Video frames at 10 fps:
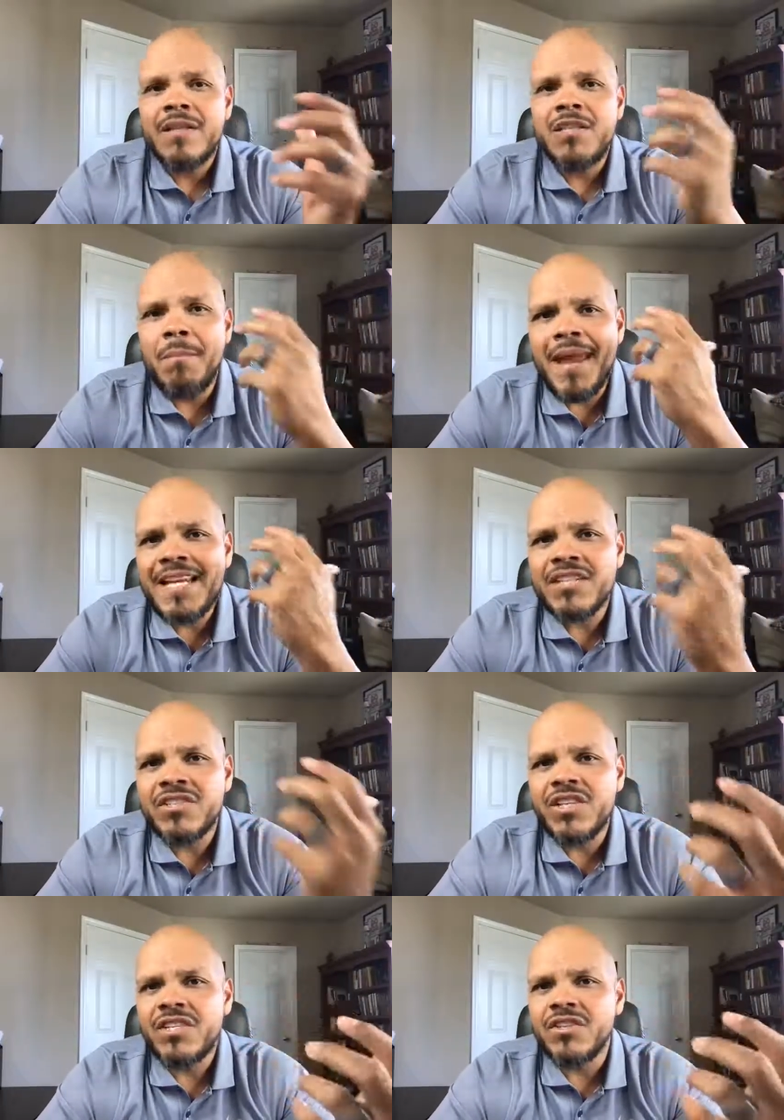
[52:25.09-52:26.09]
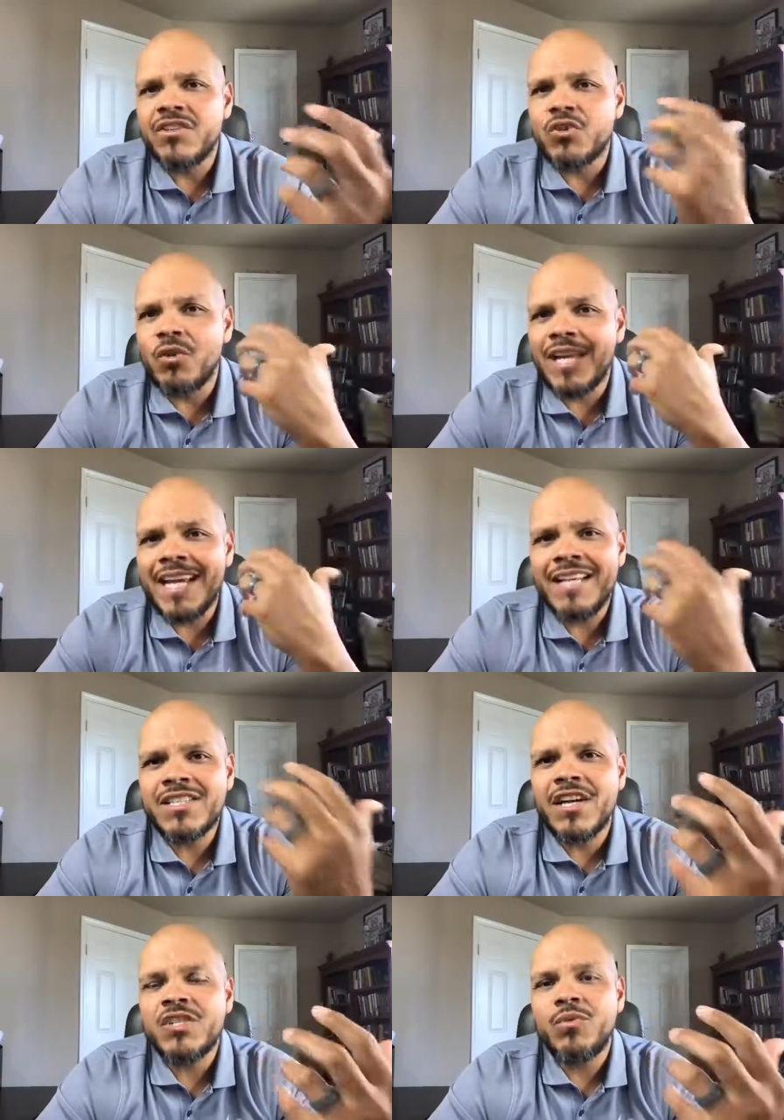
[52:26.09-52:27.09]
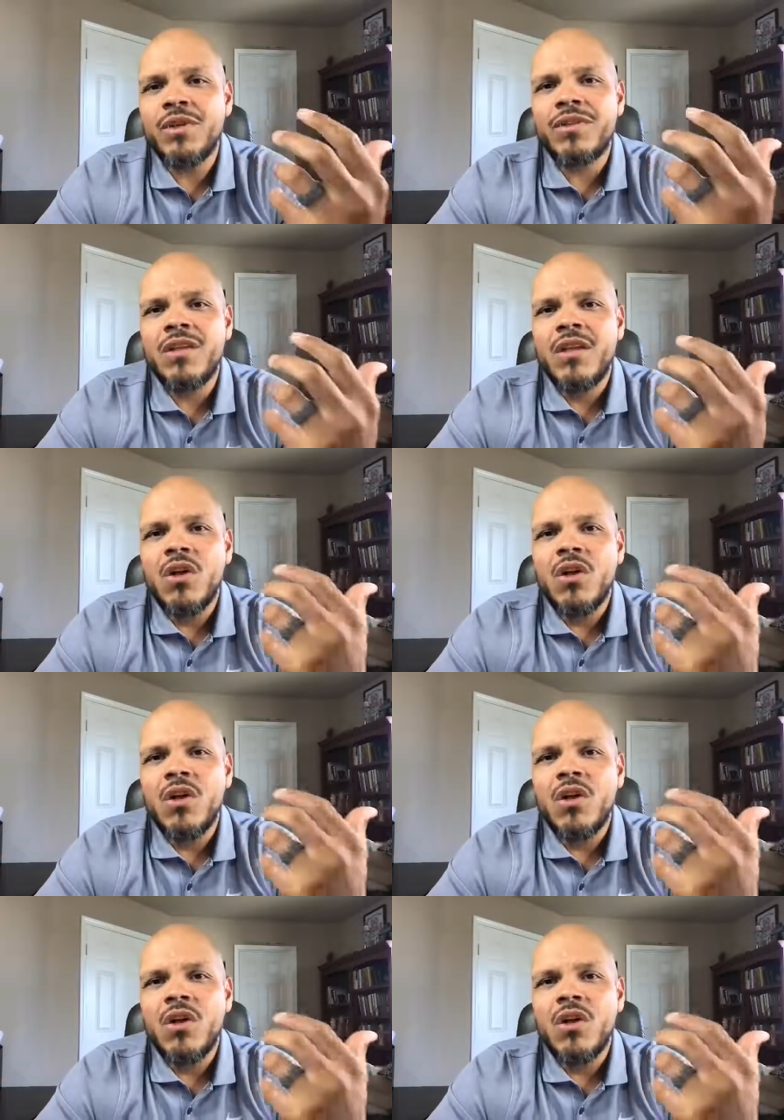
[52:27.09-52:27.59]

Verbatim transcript: to make decisions or get in touch with